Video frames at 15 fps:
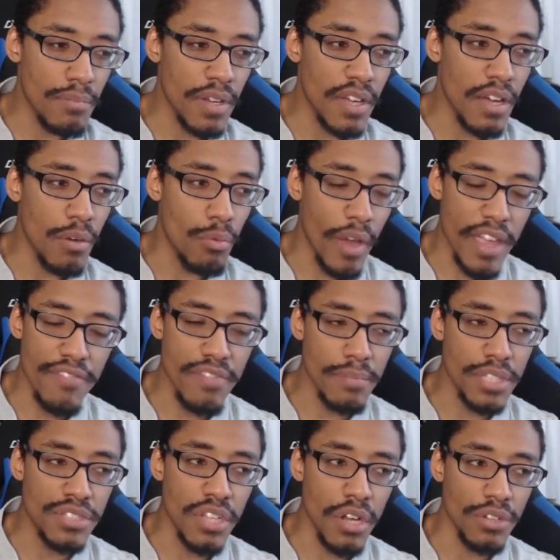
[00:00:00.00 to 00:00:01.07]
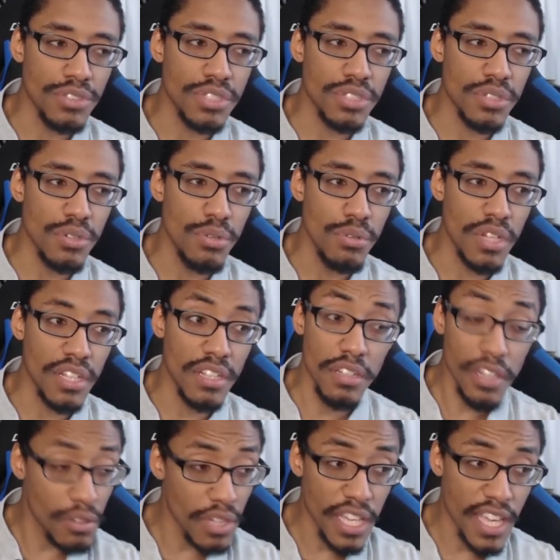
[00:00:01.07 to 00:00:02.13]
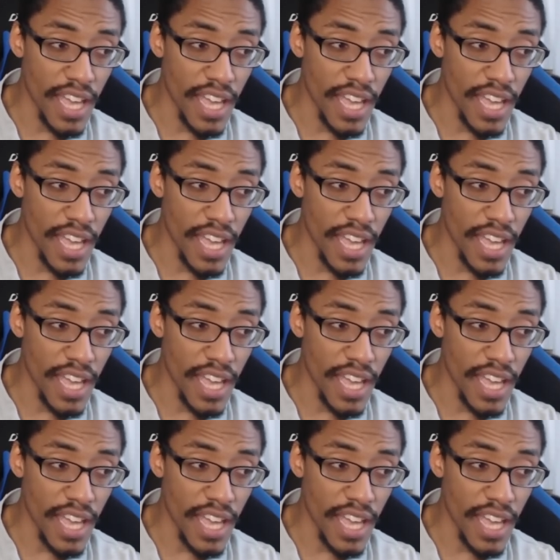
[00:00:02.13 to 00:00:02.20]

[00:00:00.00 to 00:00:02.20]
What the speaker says: away from adults who can clearly